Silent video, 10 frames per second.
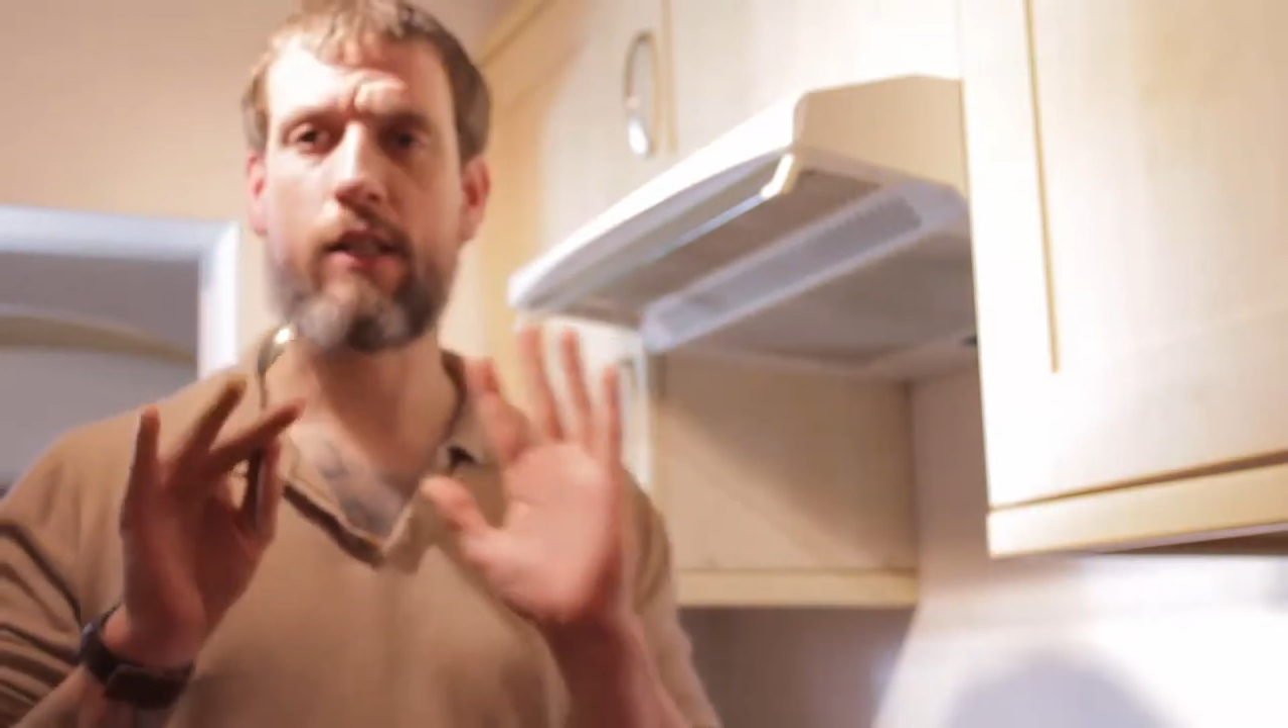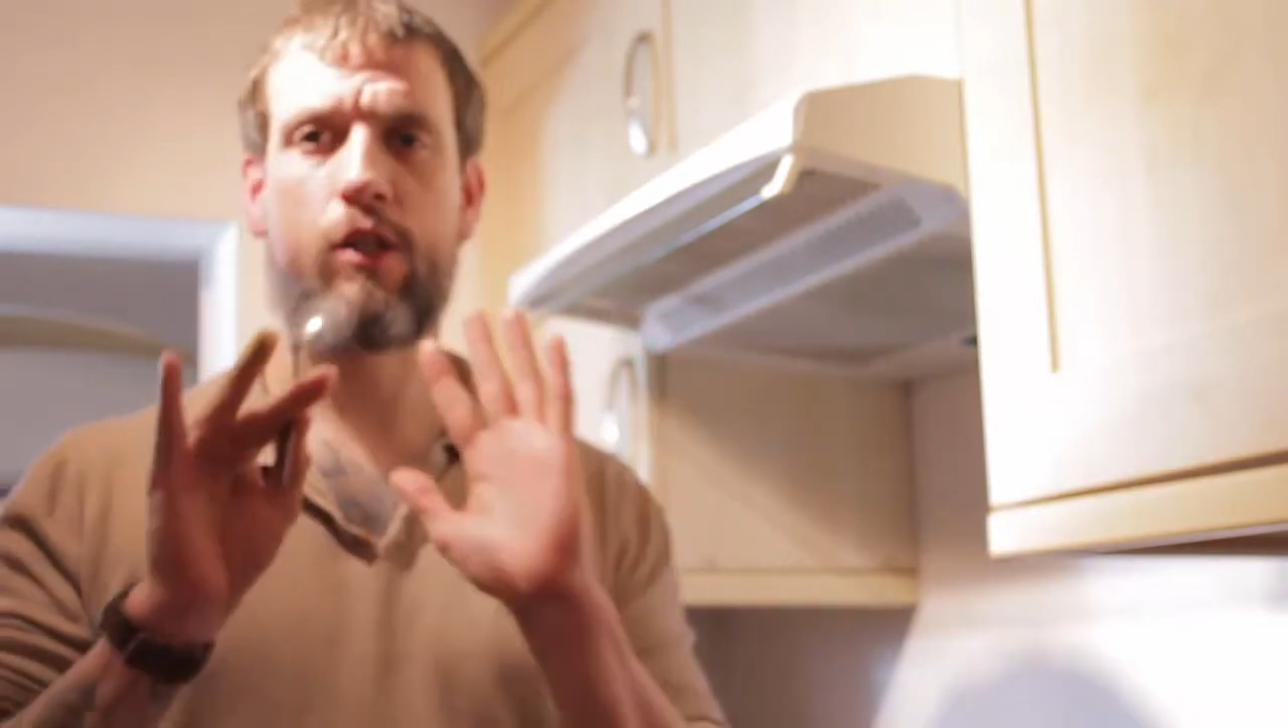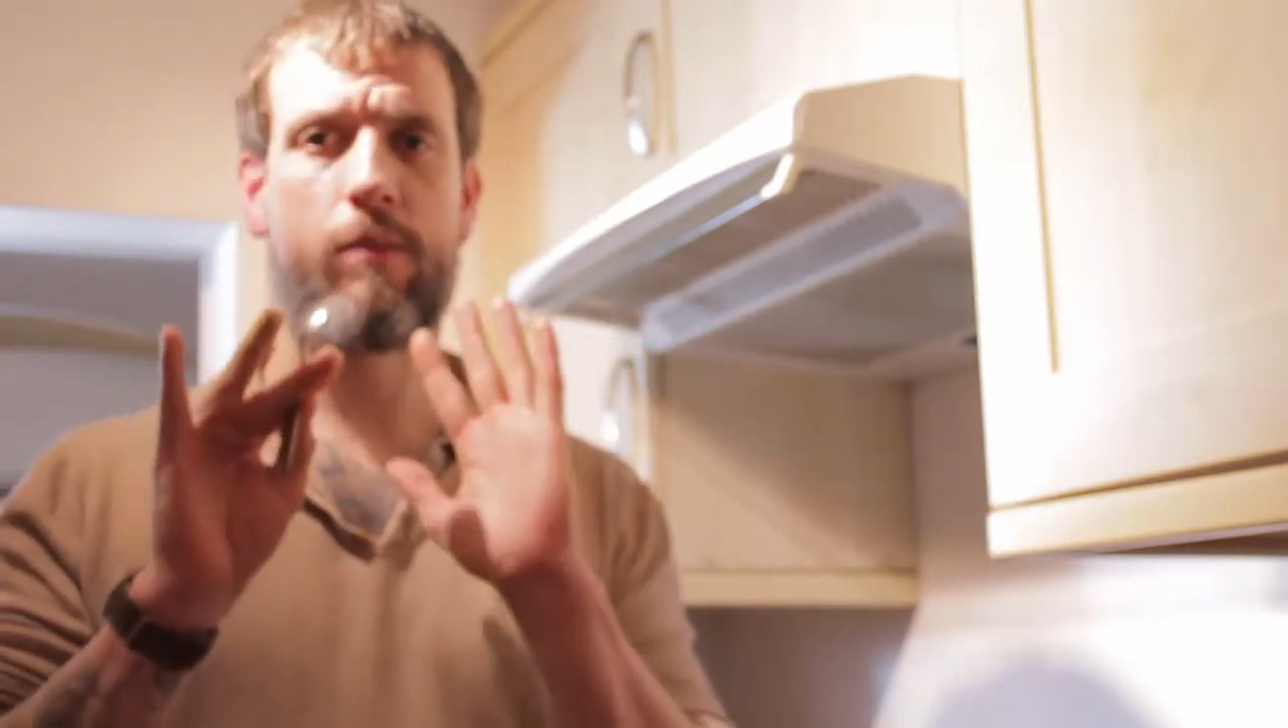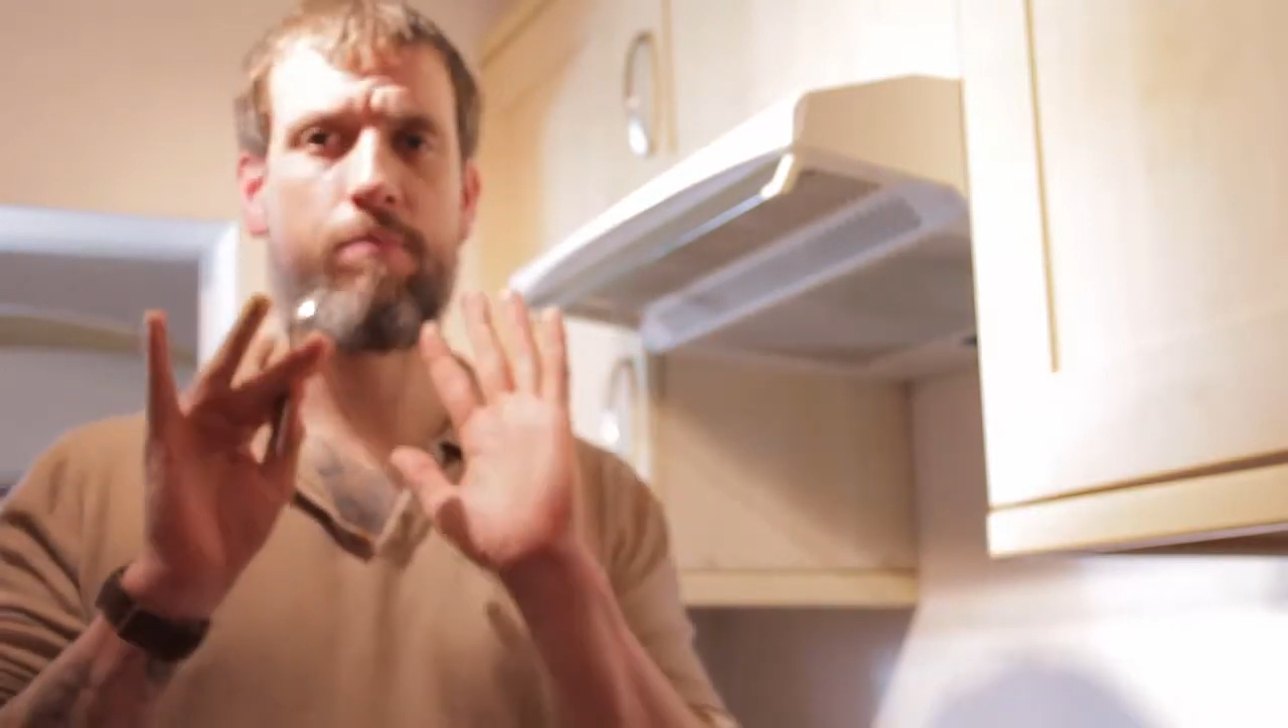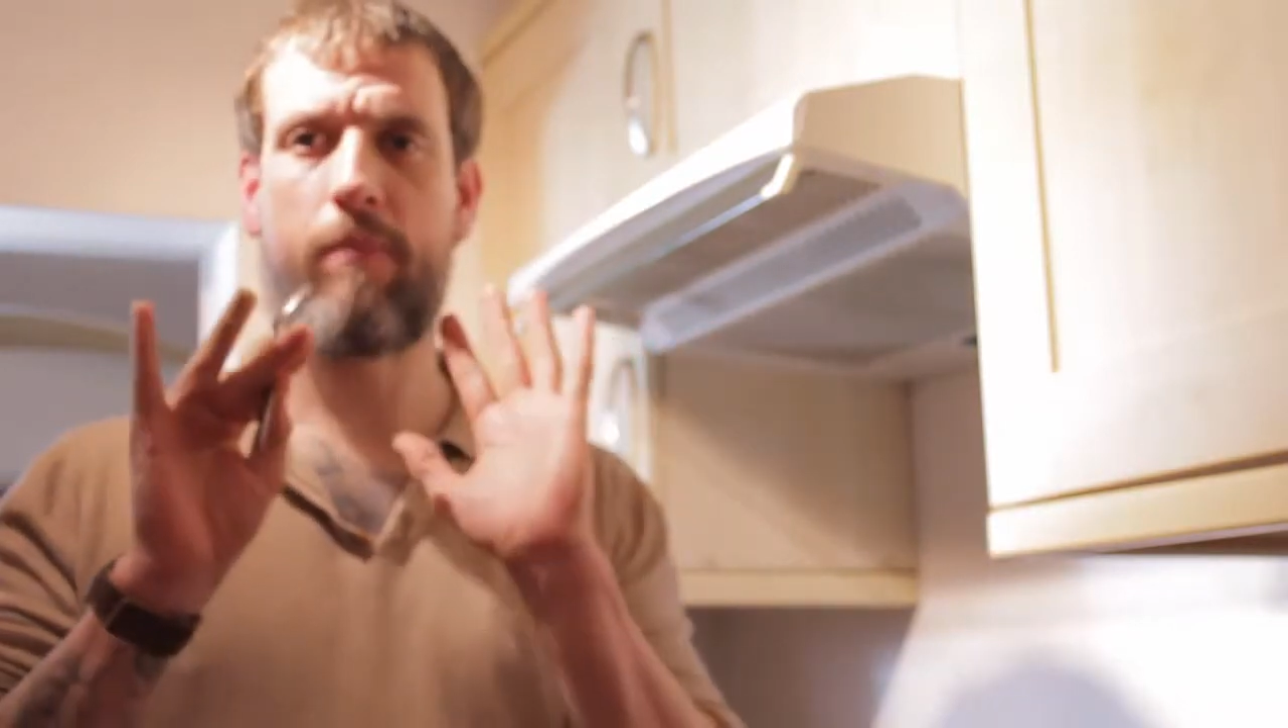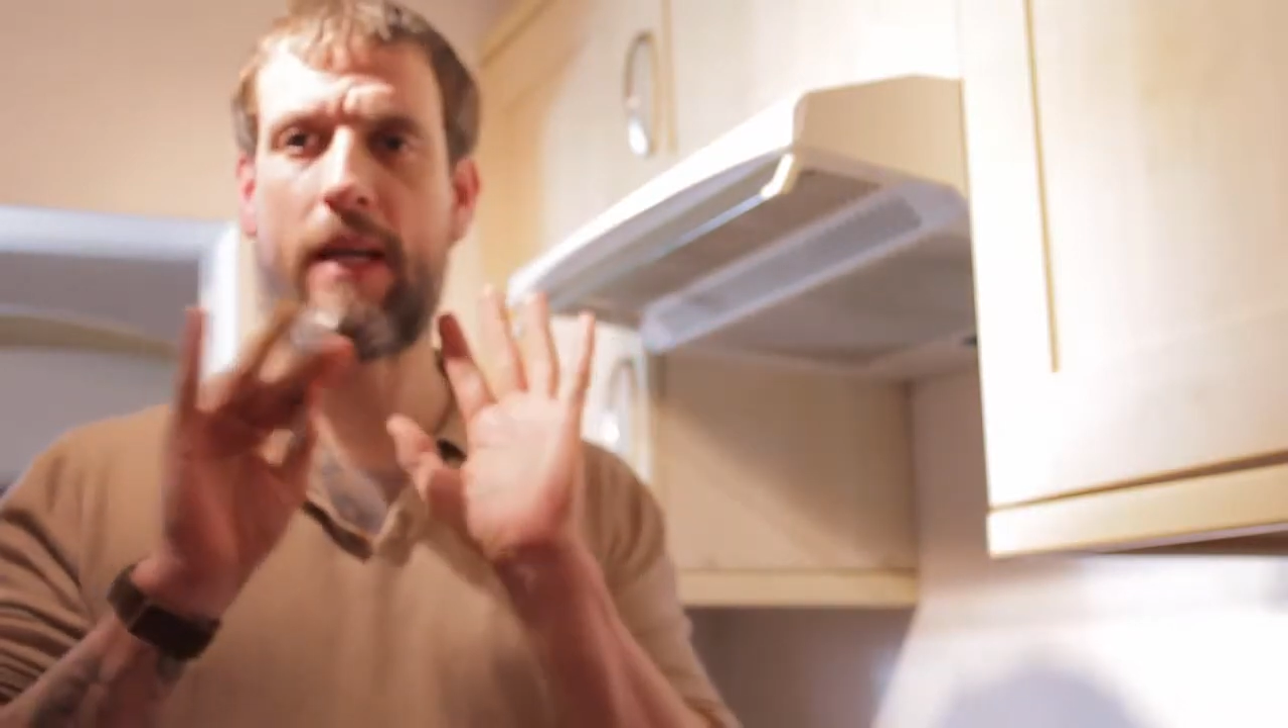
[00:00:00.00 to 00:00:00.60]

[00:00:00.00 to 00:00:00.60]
is just,